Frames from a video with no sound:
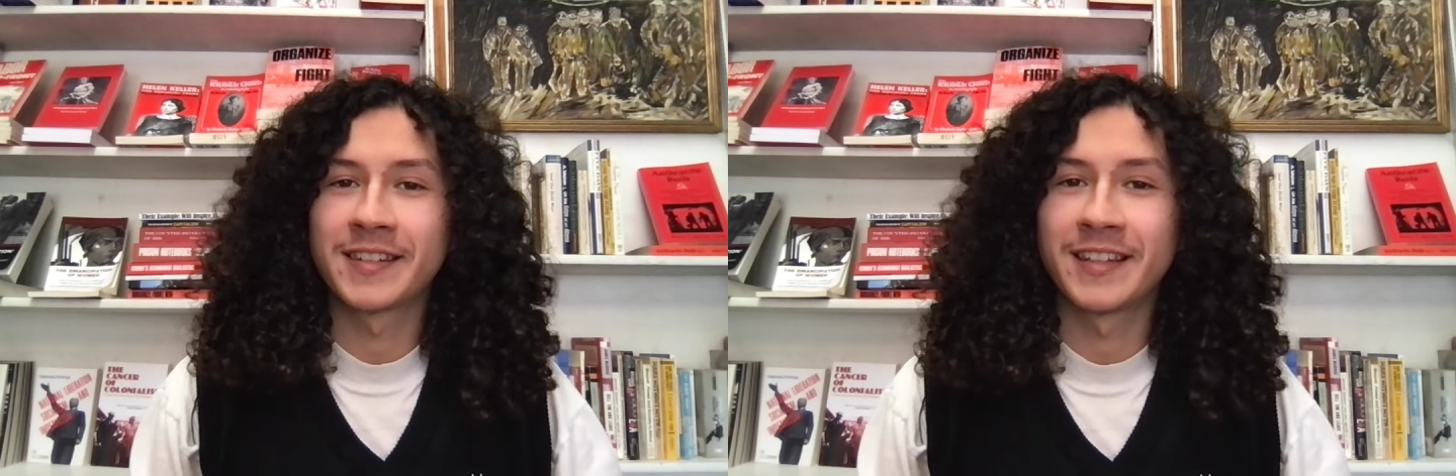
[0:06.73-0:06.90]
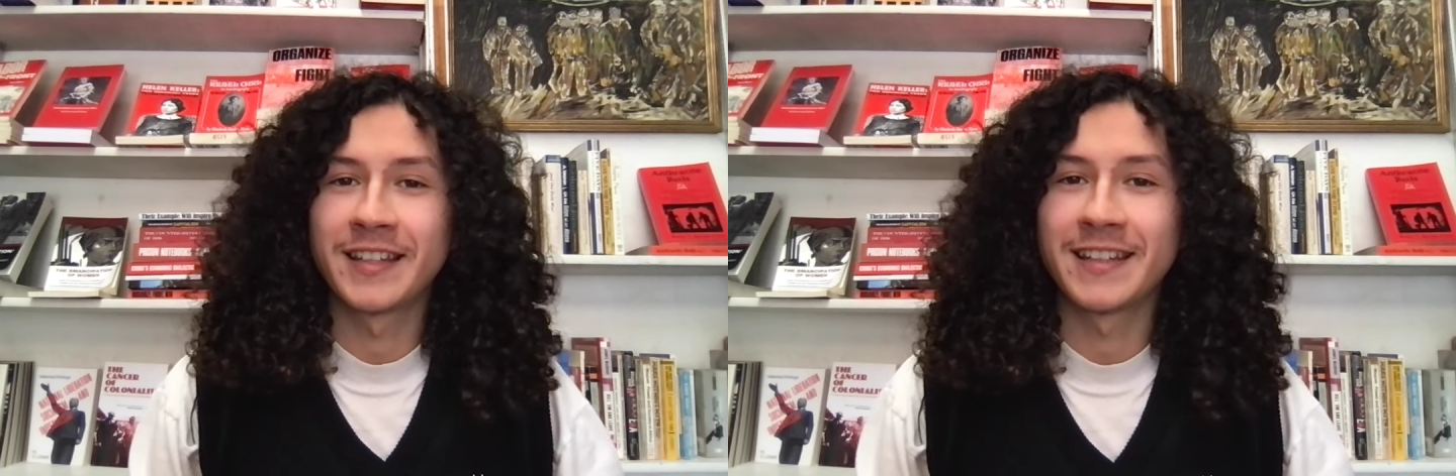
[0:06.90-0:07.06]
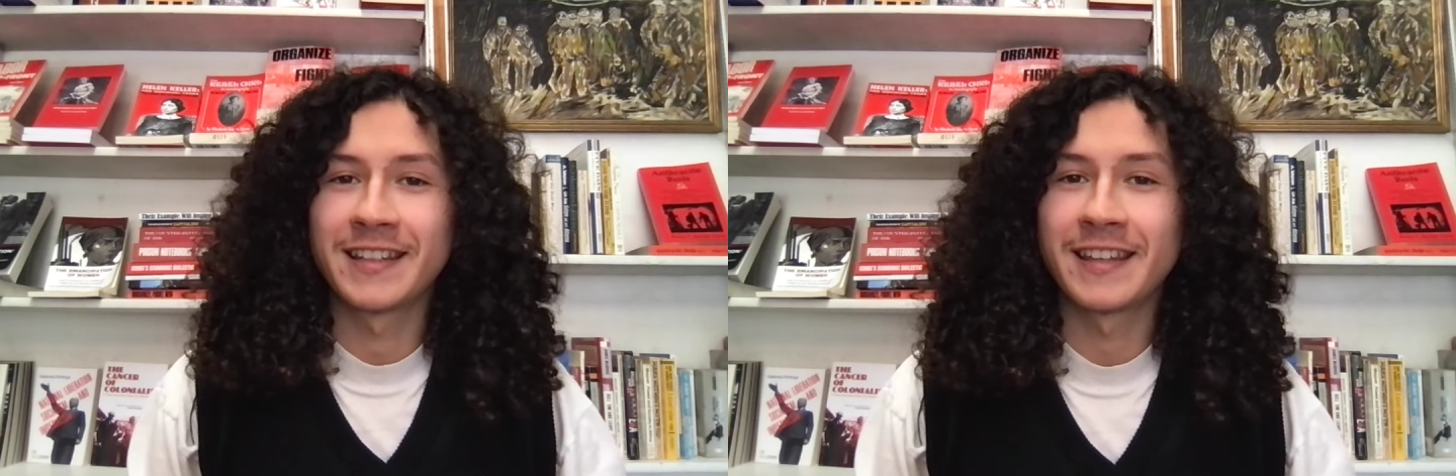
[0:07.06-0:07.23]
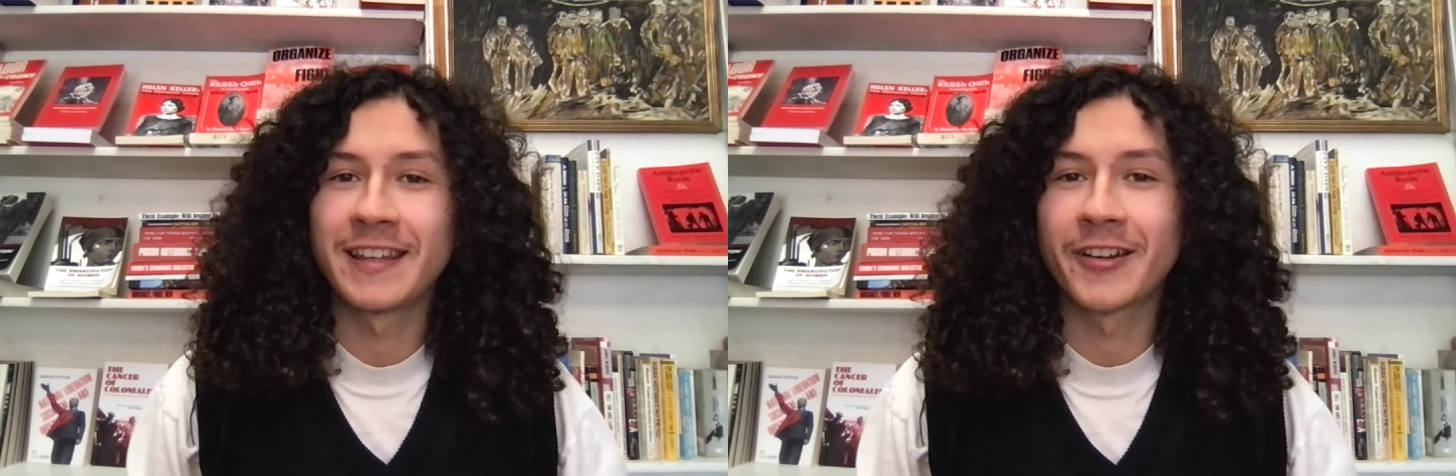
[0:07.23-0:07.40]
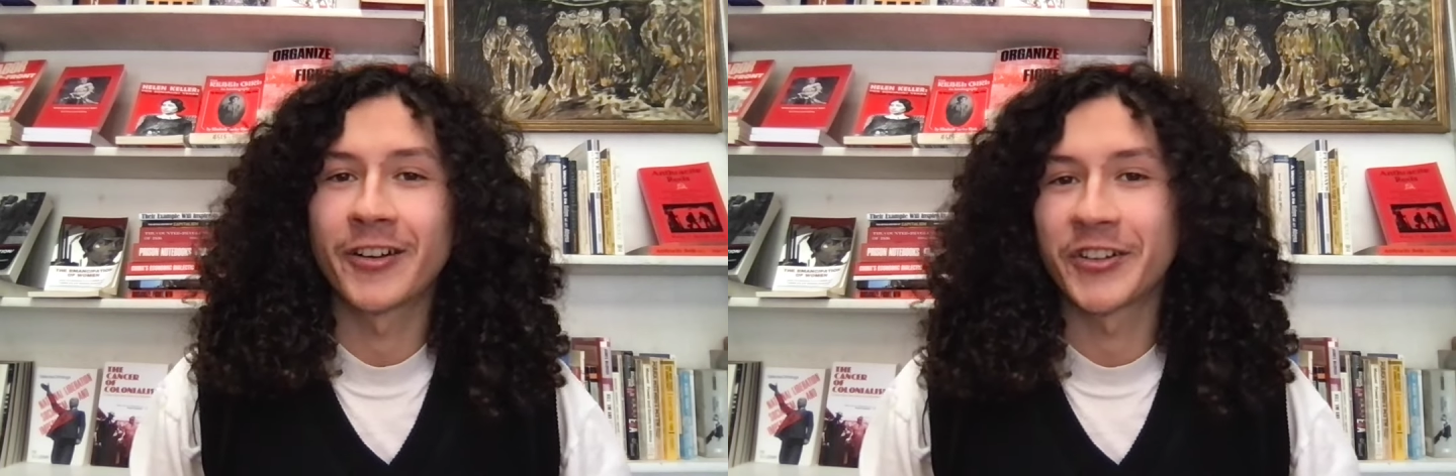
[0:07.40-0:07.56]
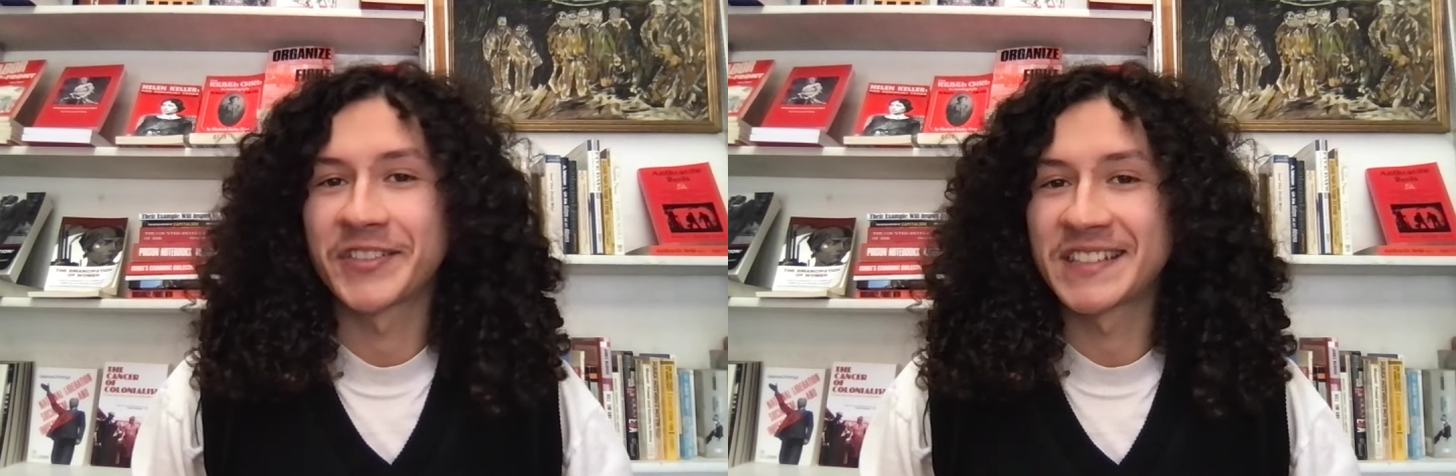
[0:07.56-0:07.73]
League here
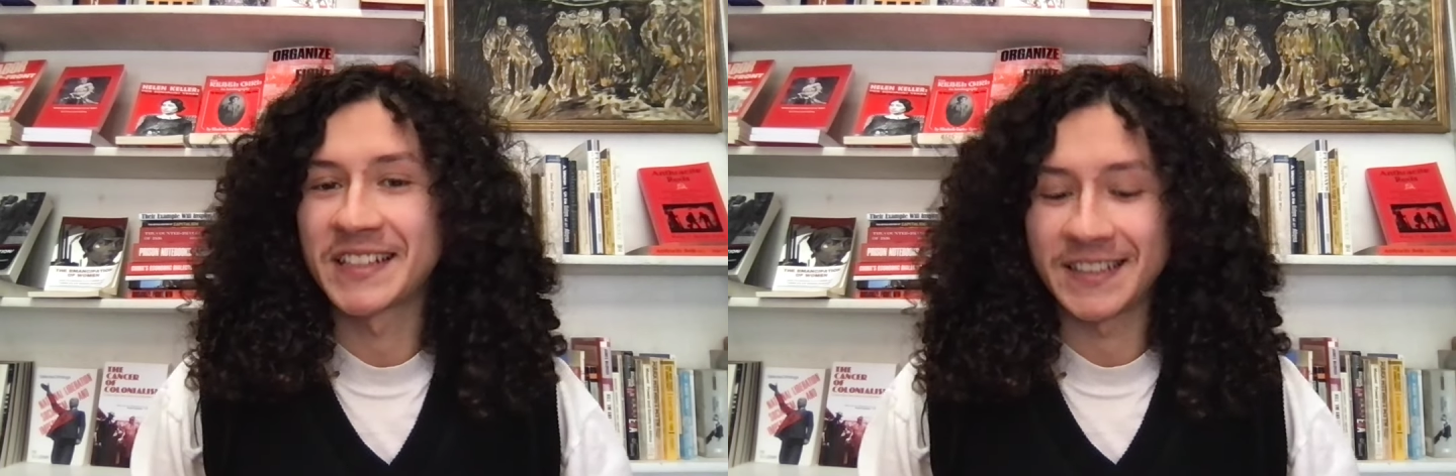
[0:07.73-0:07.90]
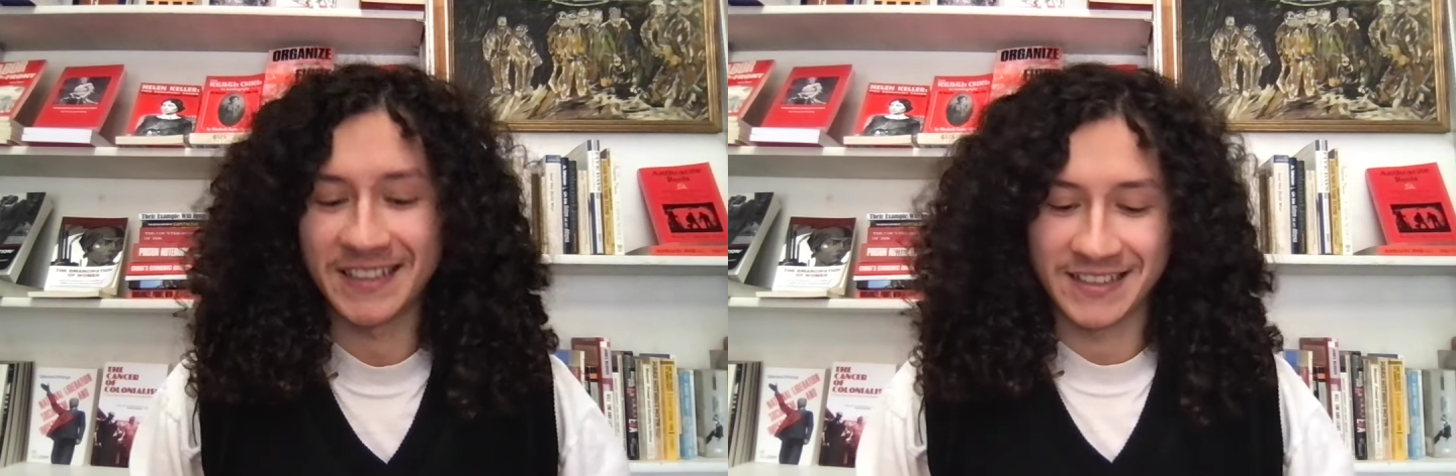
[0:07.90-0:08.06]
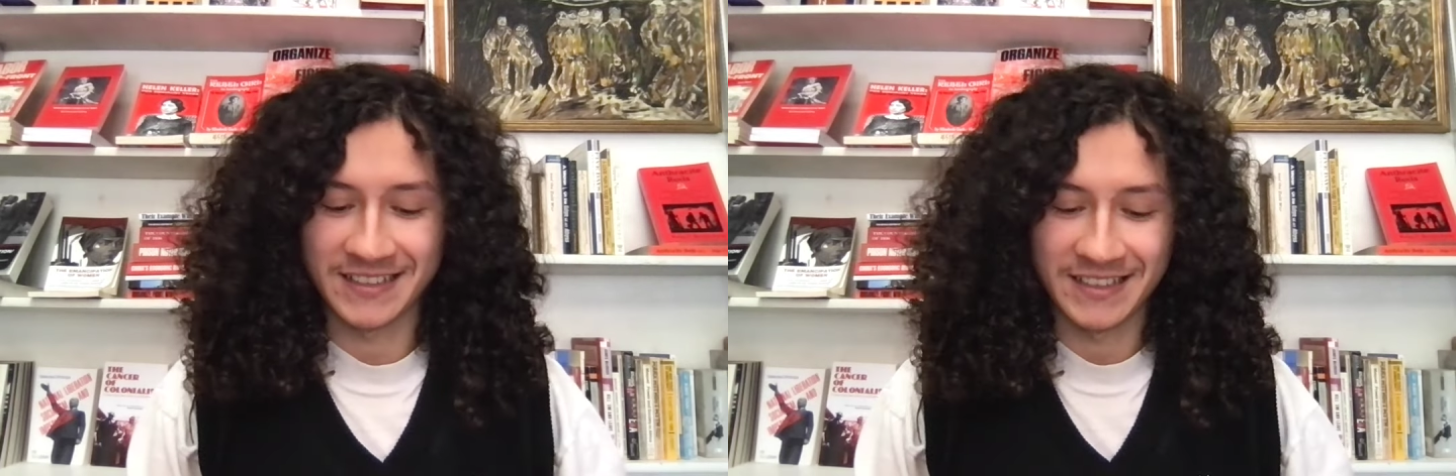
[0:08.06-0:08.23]
in our city.